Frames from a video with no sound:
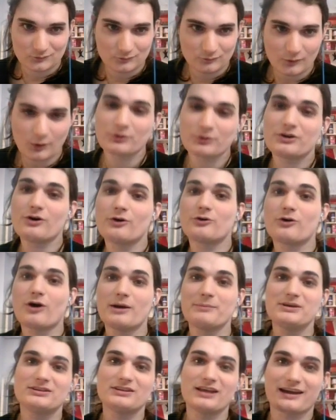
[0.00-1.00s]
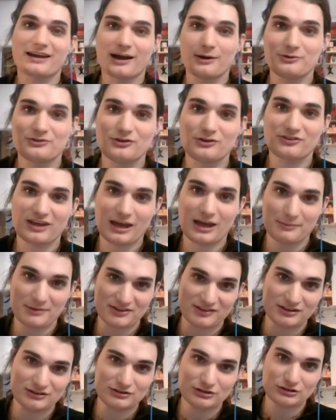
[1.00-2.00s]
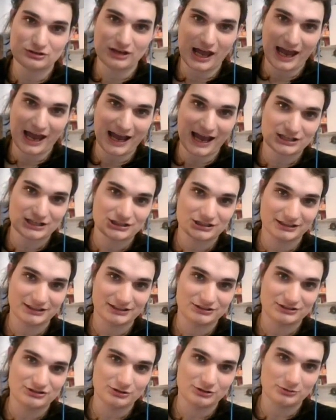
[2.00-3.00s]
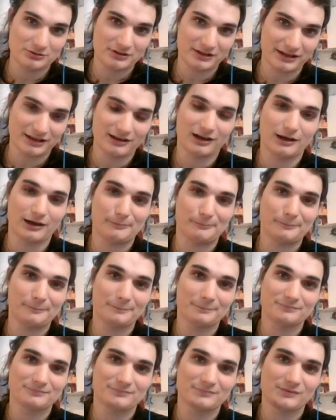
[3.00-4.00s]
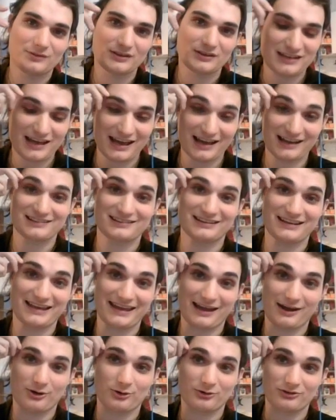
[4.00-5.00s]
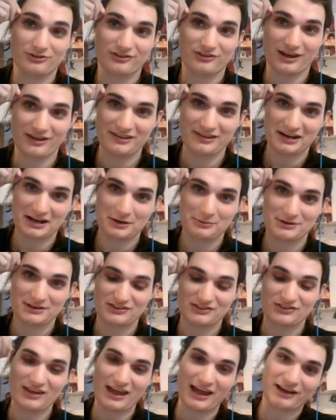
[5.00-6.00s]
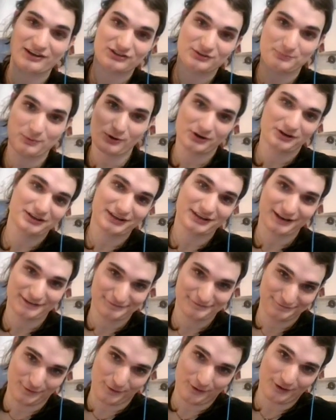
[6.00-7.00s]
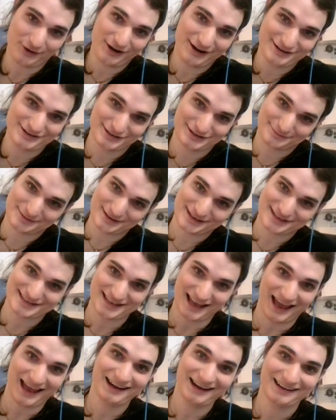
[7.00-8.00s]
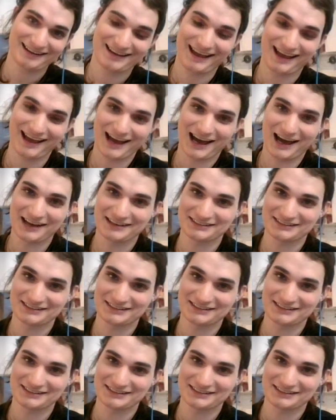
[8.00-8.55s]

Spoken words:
Oh no, I mean like I was using MSE to actually do the text layouts, and then I would export it at 400% on